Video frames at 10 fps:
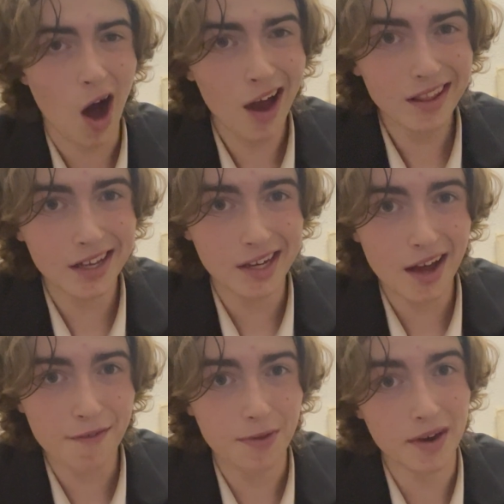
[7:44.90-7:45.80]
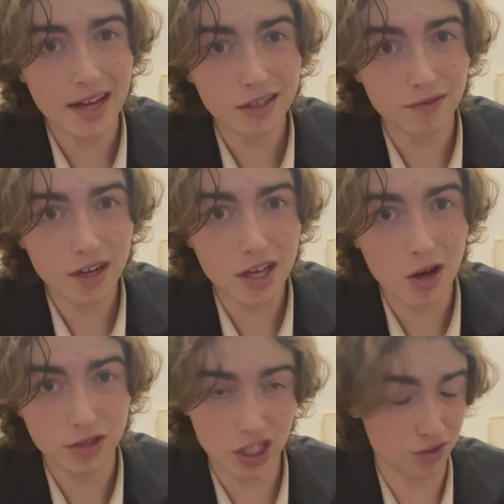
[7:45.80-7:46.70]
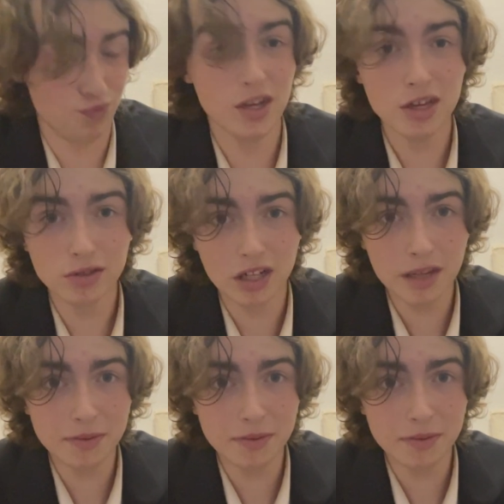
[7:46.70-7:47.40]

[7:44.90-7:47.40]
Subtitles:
Oddly enough, the next video is just reused clips